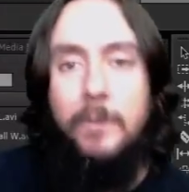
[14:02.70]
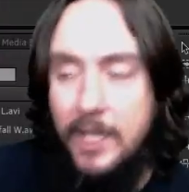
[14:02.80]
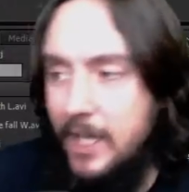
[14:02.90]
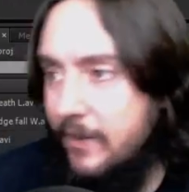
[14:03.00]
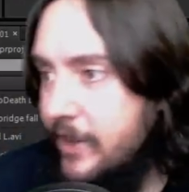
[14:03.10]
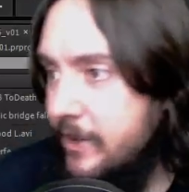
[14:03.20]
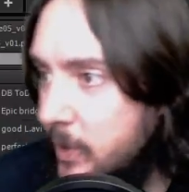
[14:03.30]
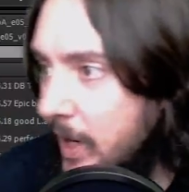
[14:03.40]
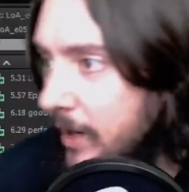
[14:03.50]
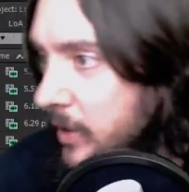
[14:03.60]
I'm gonna give him
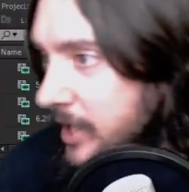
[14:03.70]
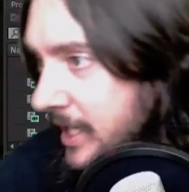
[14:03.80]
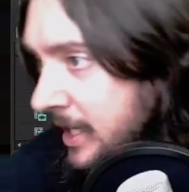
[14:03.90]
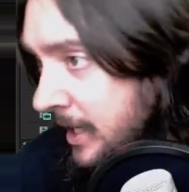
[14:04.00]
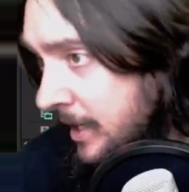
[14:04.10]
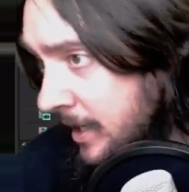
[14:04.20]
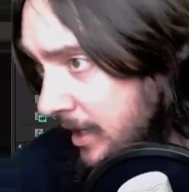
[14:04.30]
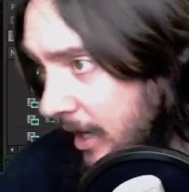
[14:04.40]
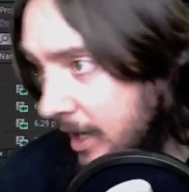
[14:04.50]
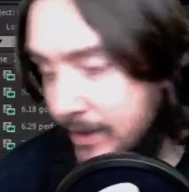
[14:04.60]
priority
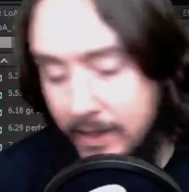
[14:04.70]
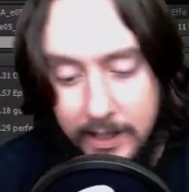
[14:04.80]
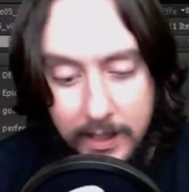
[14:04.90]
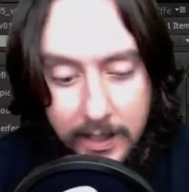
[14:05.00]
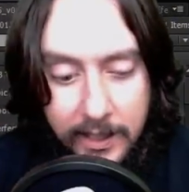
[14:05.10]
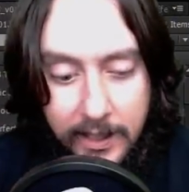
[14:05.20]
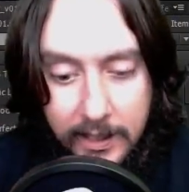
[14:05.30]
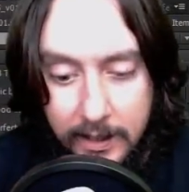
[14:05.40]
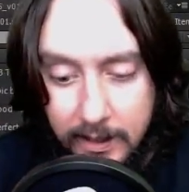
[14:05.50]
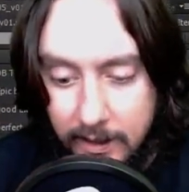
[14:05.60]
on the
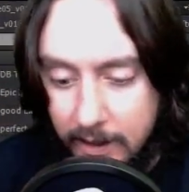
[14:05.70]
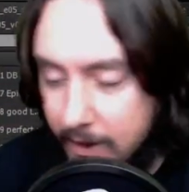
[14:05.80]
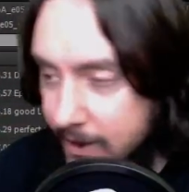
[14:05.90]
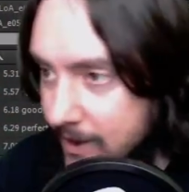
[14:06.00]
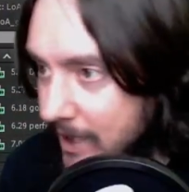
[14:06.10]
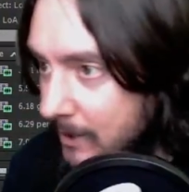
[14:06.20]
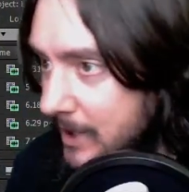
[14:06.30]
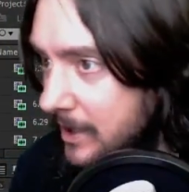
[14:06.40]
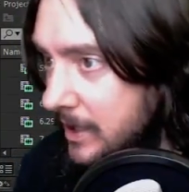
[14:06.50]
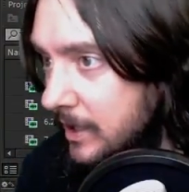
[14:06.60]

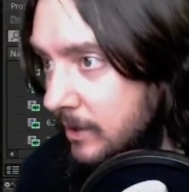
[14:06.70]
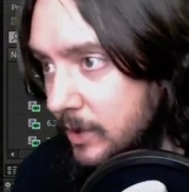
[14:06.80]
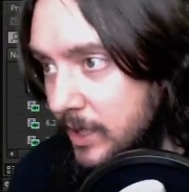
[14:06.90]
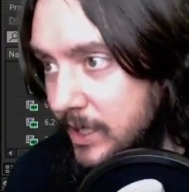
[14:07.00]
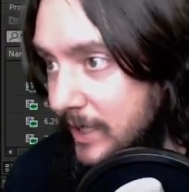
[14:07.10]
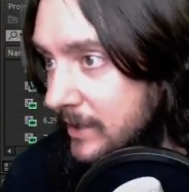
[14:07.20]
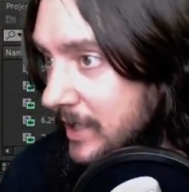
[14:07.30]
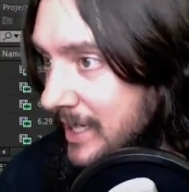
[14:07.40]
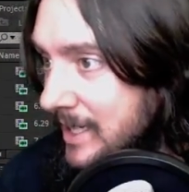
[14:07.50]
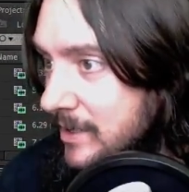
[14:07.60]
segment, and we're gonna take a
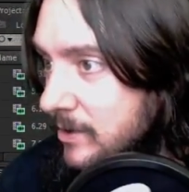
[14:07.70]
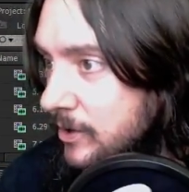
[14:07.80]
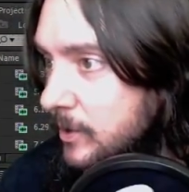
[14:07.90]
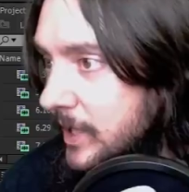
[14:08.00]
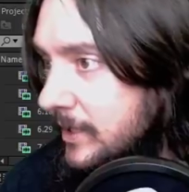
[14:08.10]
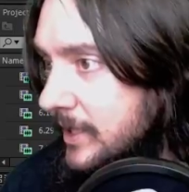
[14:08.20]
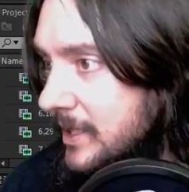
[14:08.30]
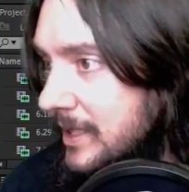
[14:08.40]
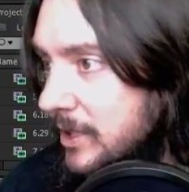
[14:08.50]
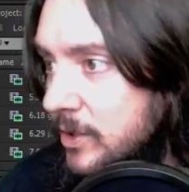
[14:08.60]
look at his YouTube channel. He
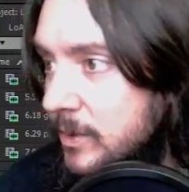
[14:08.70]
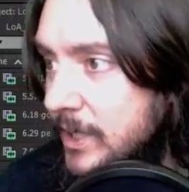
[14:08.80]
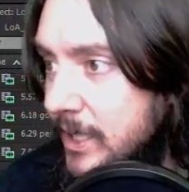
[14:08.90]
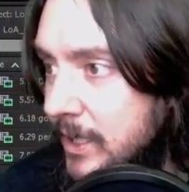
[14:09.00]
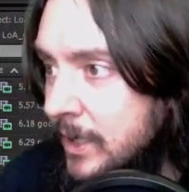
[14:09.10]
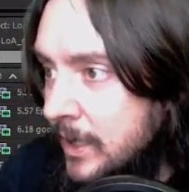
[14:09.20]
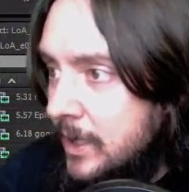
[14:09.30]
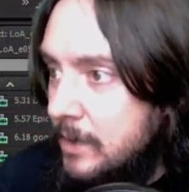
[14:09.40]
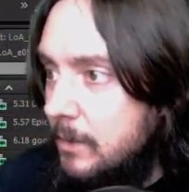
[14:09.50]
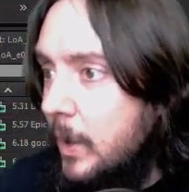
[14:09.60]
sent a YouTube link.
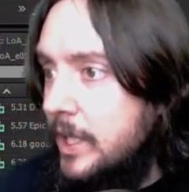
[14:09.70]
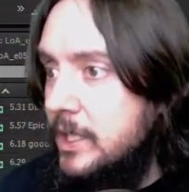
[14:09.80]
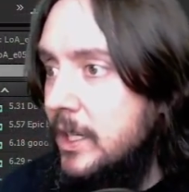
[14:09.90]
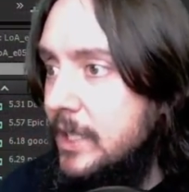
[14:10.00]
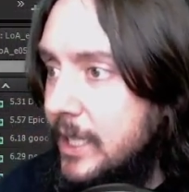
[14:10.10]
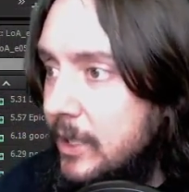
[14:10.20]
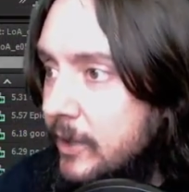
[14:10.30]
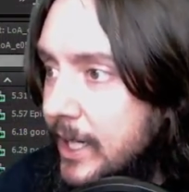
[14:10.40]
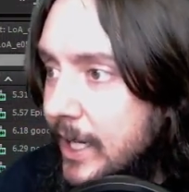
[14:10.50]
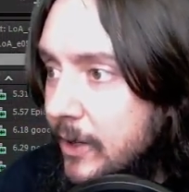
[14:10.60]
Bawacha, I'll link it
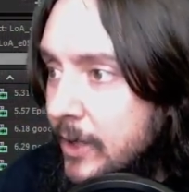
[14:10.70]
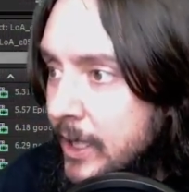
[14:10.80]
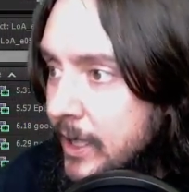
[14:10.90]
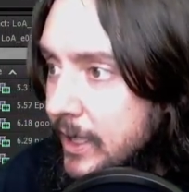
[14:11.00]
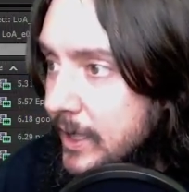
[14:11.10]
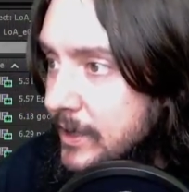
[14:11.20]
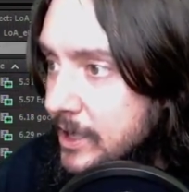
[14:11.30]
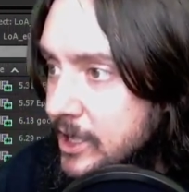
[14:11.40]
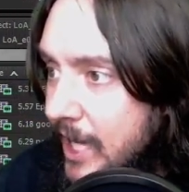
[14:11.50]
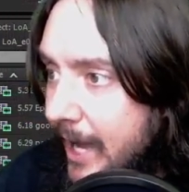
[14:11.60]
right now in
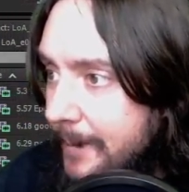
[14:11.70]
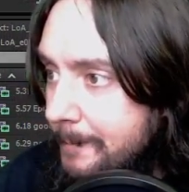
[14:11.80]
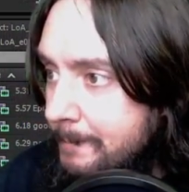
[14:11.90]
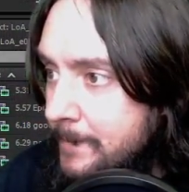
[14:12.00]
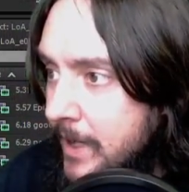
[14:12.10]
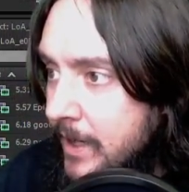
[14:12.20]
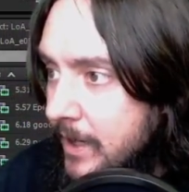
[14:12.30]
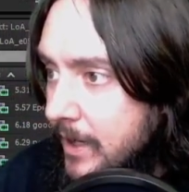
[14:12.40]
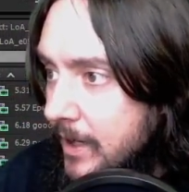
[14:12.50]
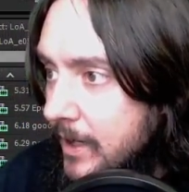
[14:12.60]
the chat.
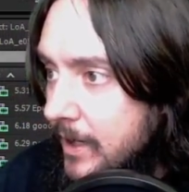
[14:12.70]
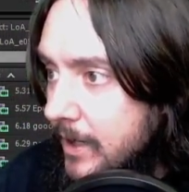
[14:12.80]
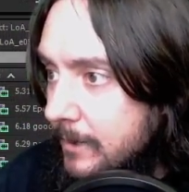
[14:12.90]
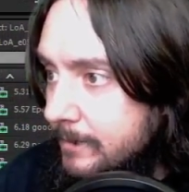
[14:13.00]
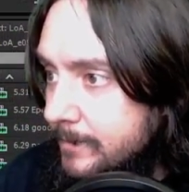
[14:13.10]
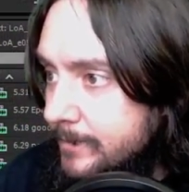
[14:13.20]
Let